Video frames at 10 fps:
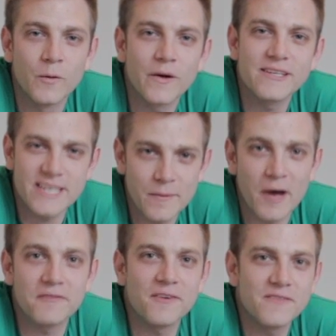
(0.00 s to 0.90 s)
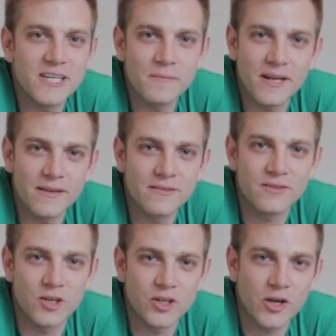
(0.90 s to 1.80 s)
We're going to take about 15
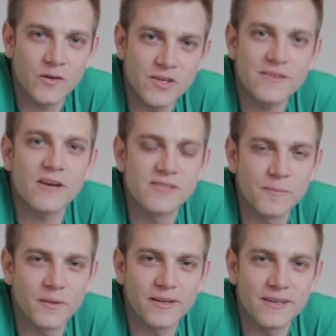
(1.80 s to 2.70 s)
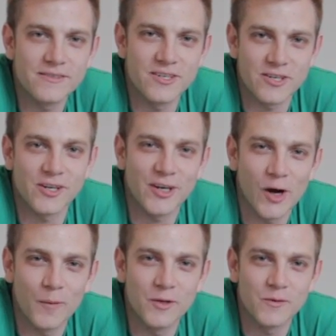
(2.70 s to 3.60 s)
minutes to show you just how simple it is to turn
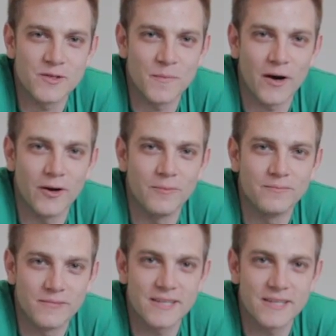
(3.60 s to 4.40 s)
your home into a smart home.